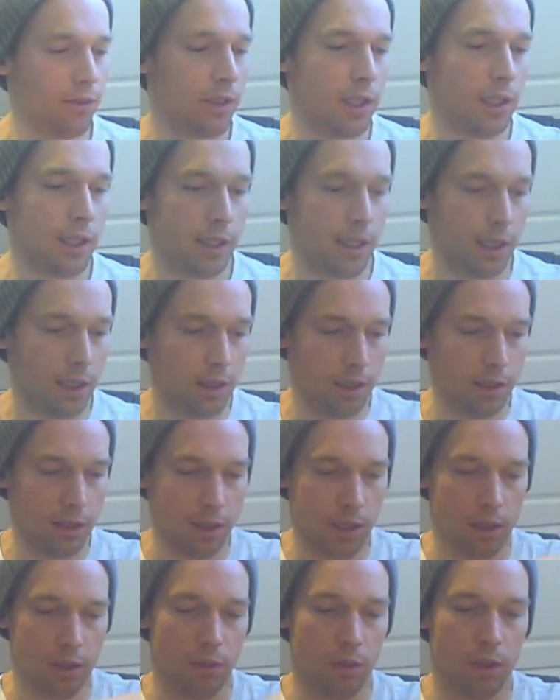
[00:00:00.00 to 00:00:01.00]
detailing
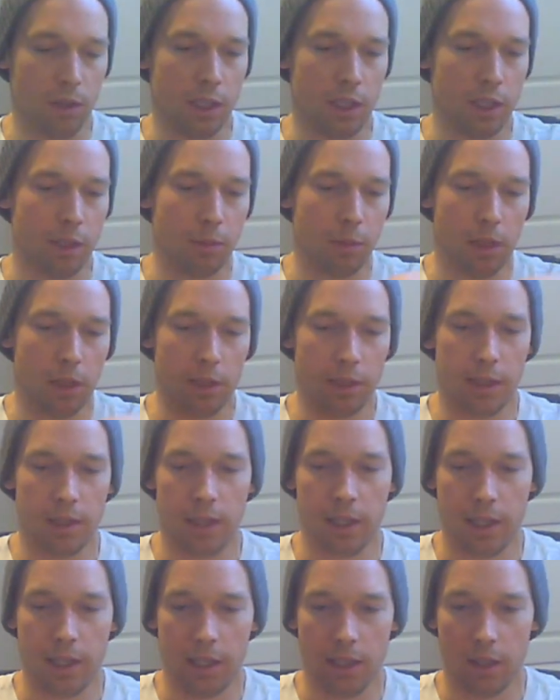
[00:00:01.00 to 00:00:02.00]
that's really smartly
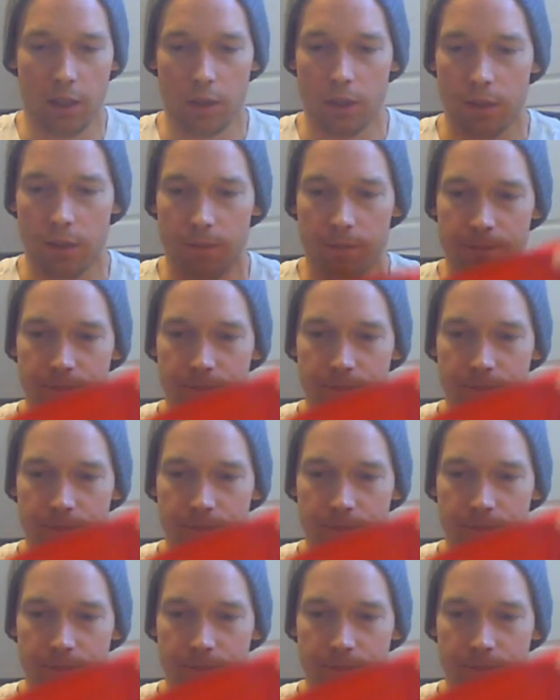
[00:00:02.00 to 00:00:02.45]
laid out.